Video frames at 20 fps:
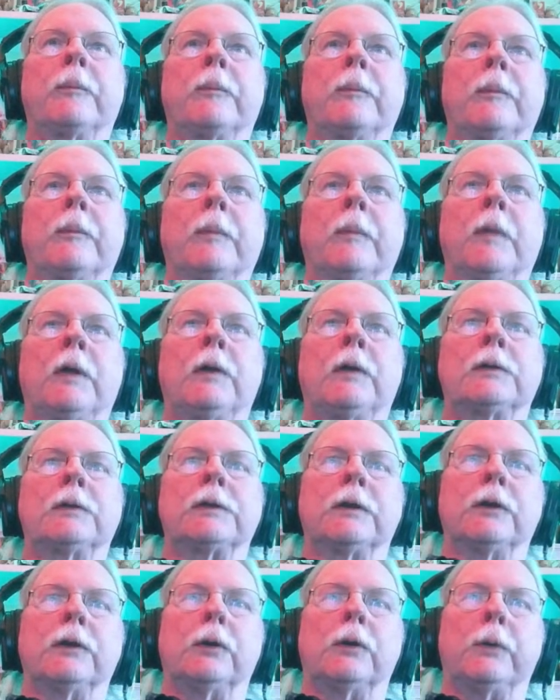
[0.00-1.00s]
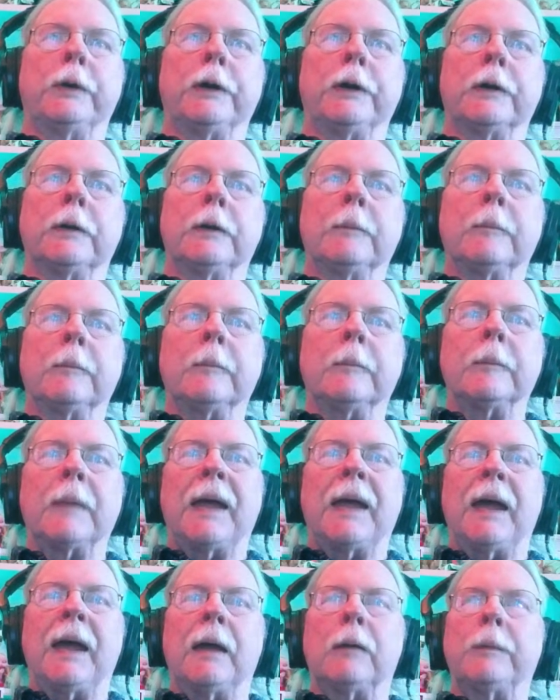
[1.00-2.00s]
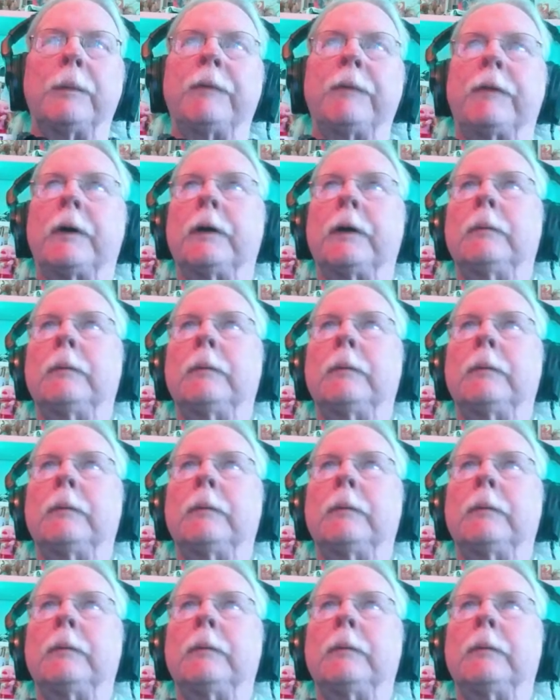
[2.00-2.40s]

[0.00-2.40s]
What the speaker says: It looks a little weird. It'll be fine.